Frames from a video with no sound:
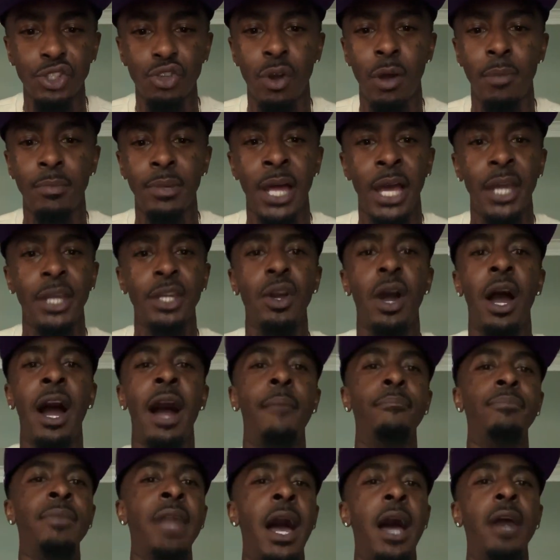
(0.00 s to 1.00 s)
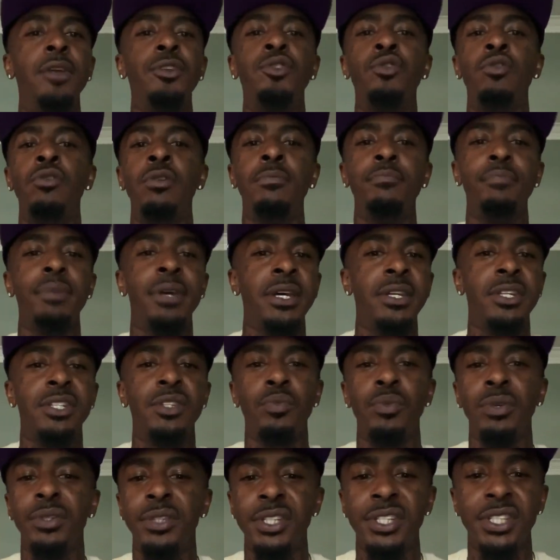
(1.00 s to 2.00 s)
So I'm like, I'm not doing
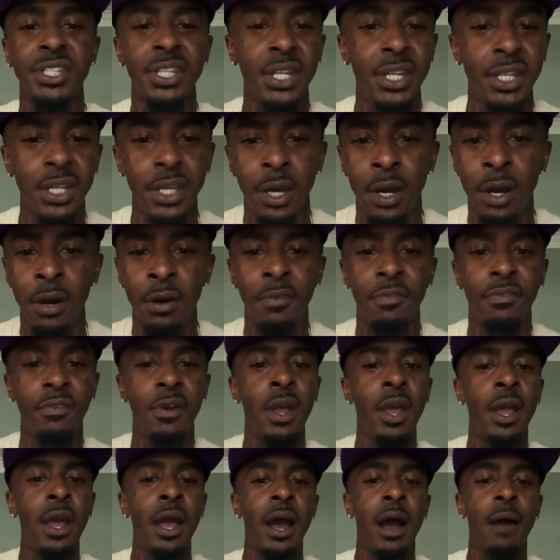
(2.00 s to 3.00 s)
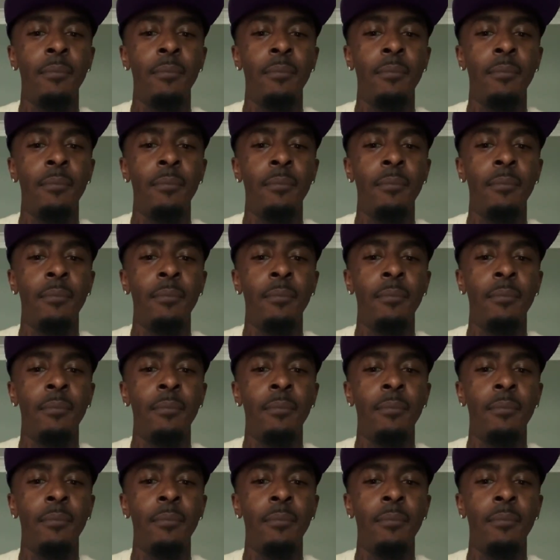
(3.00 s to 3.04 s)
business with the city of.